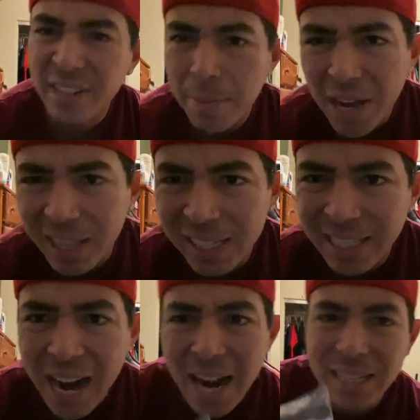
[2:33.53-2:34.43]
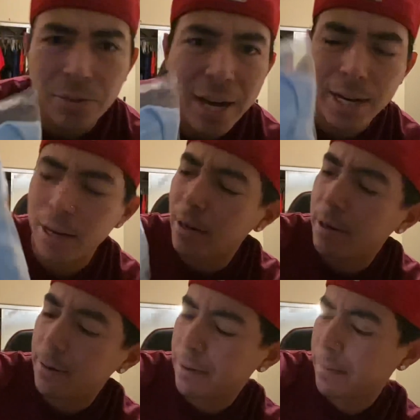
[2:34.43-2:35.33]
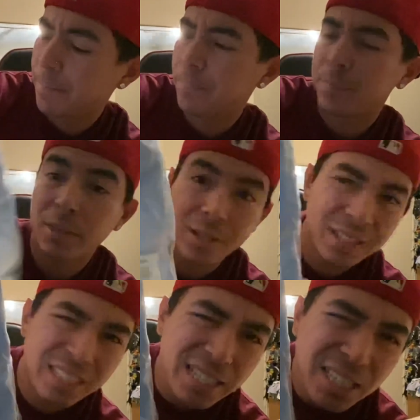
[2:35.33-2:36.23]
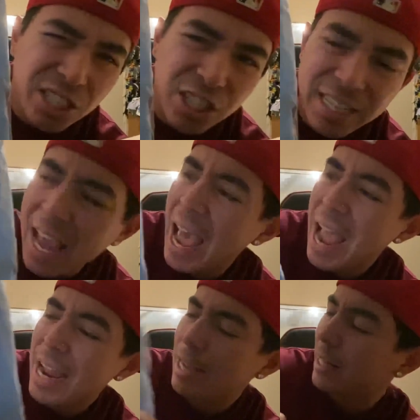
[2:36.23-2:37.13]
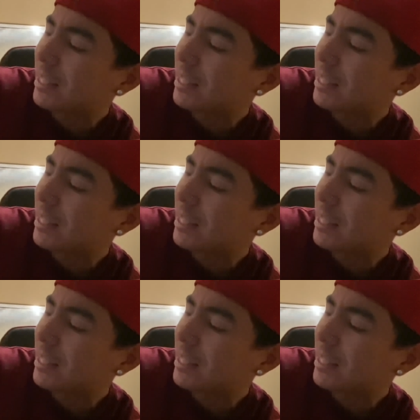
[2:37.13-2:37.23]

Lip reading: came out of the skies right here. DGK.